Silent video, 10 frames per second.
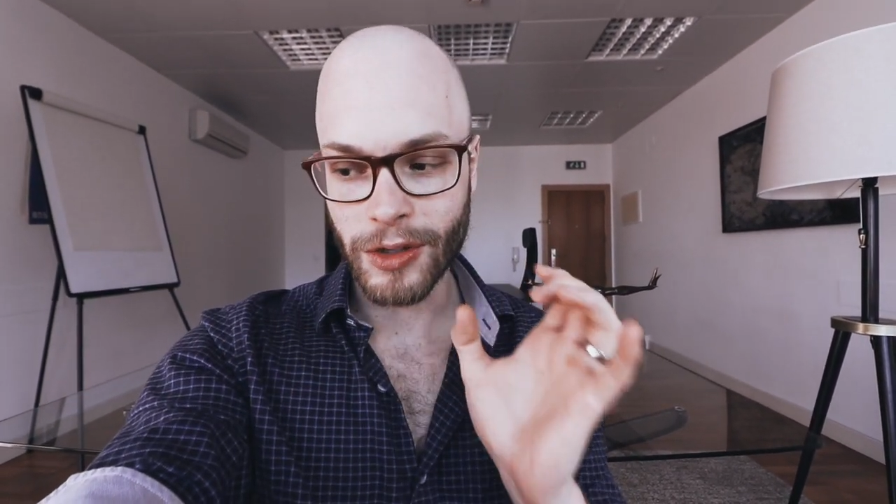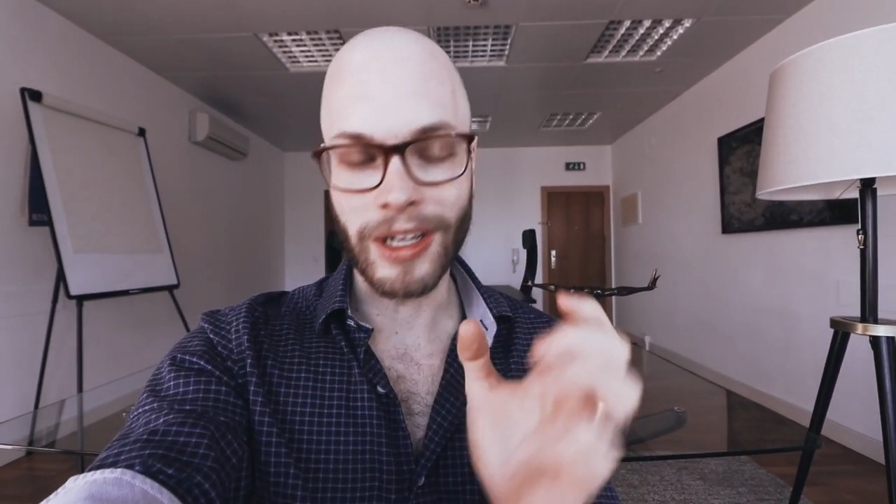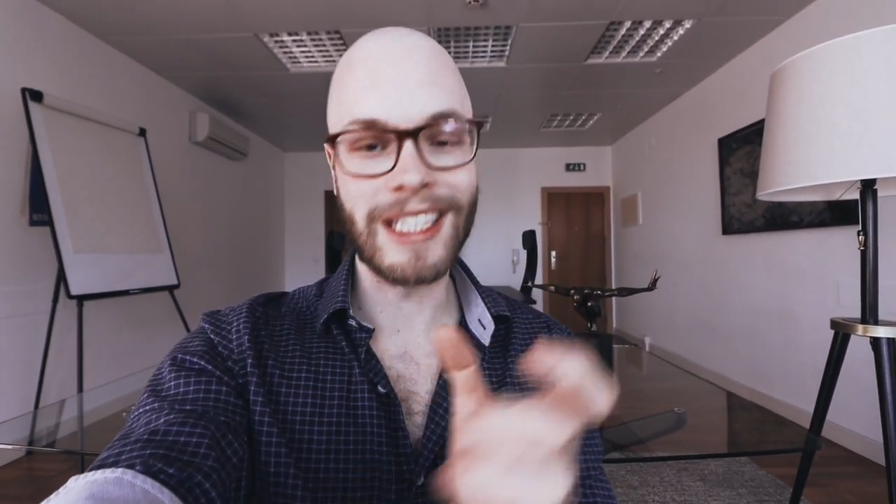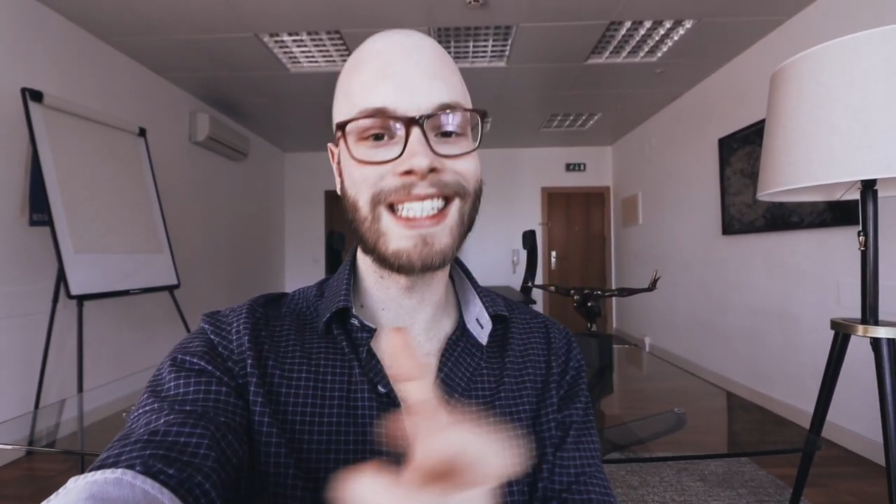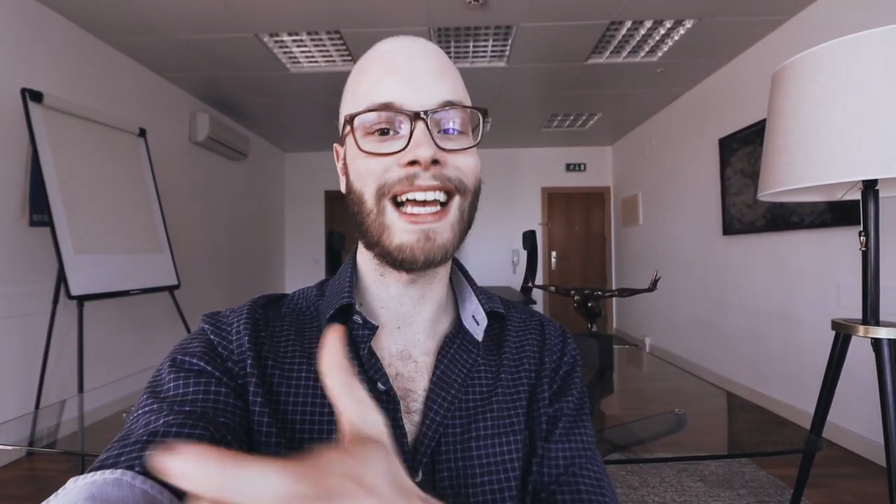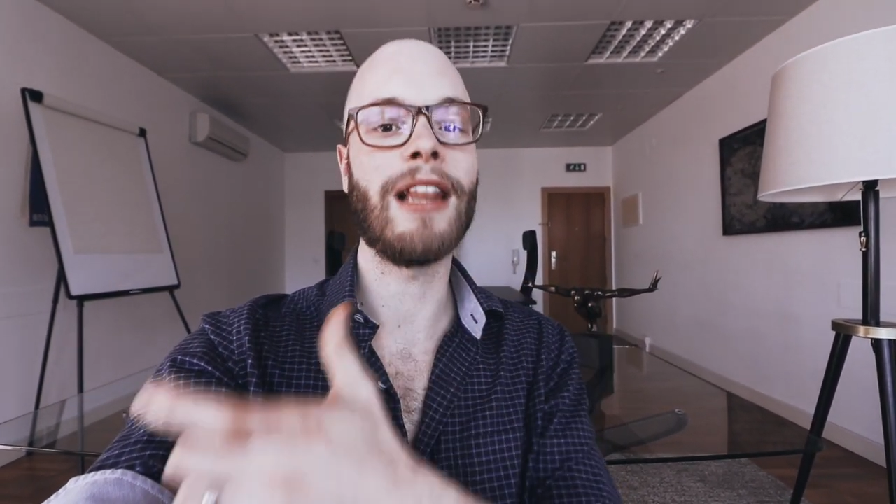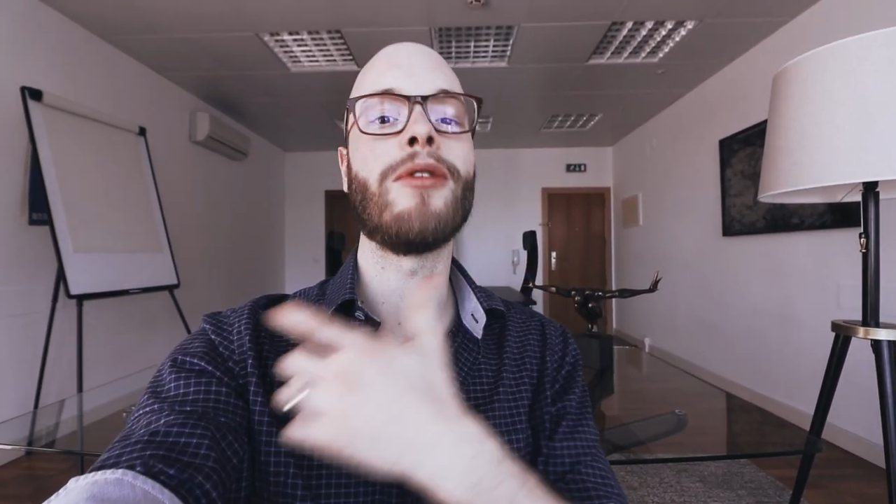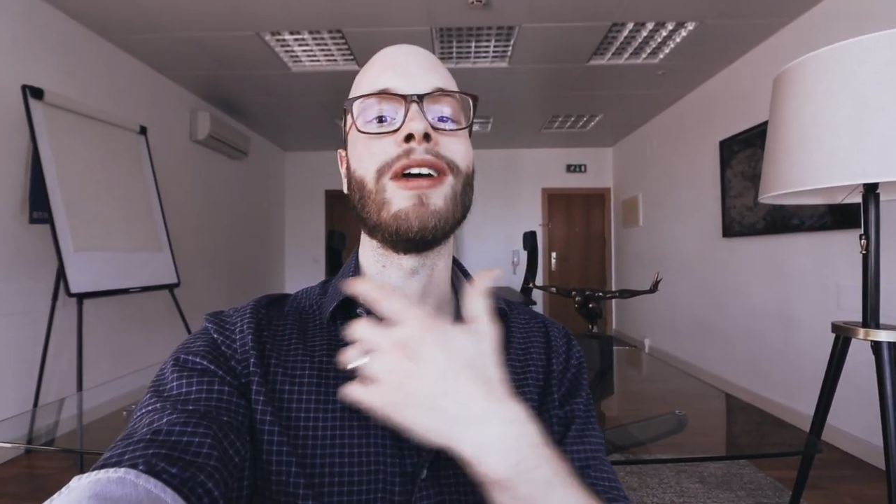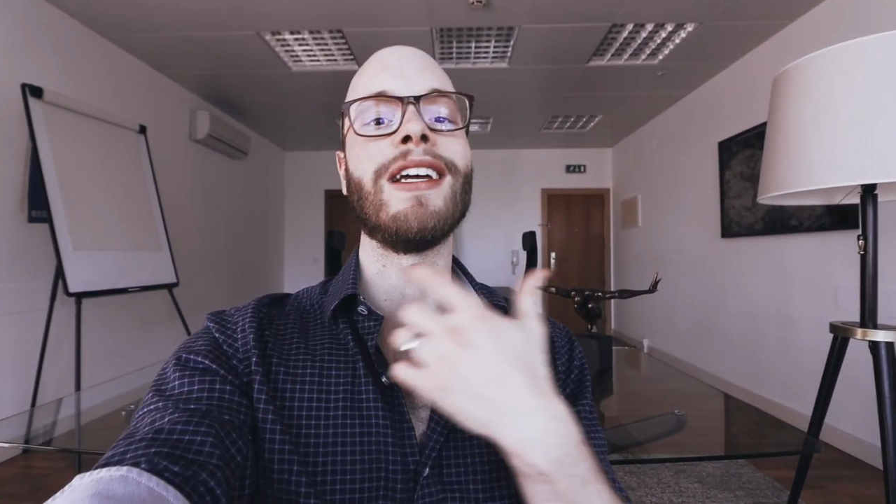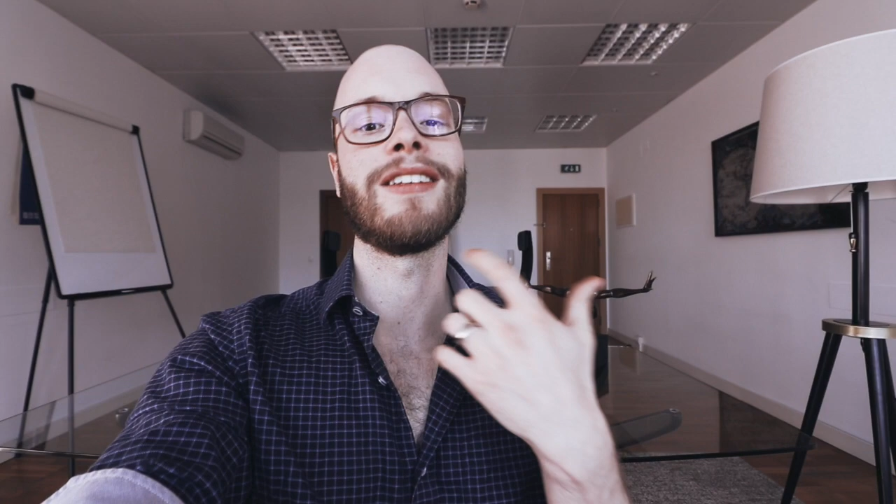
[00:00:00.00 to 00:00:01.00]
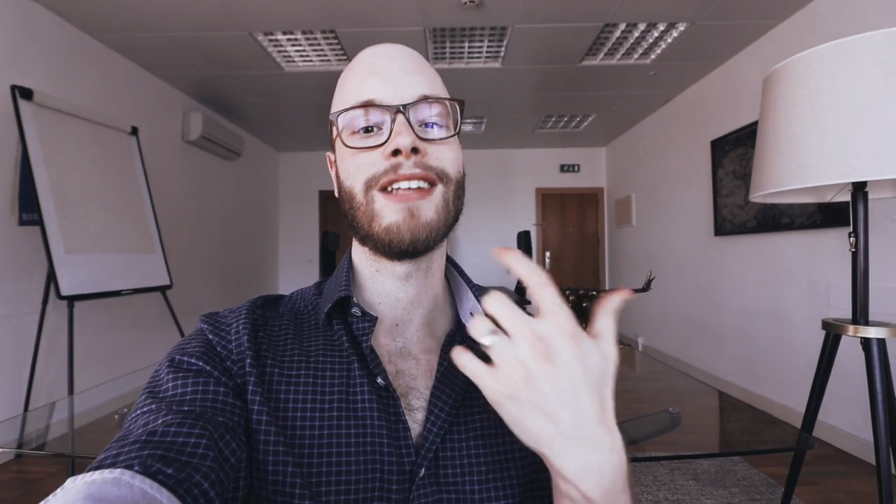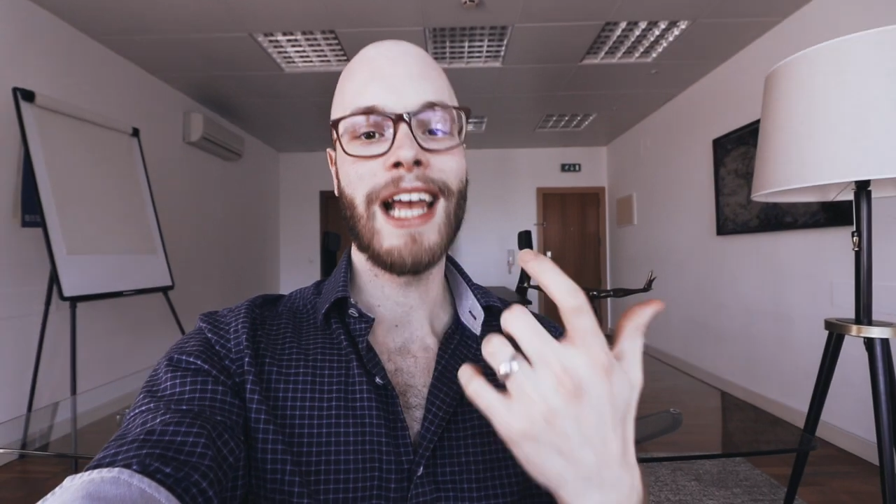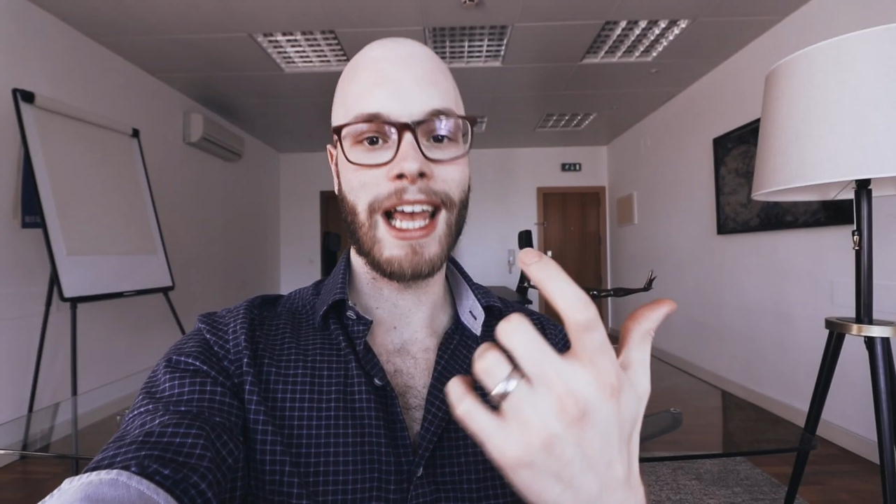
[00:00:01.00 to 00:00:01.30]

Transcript: accelerate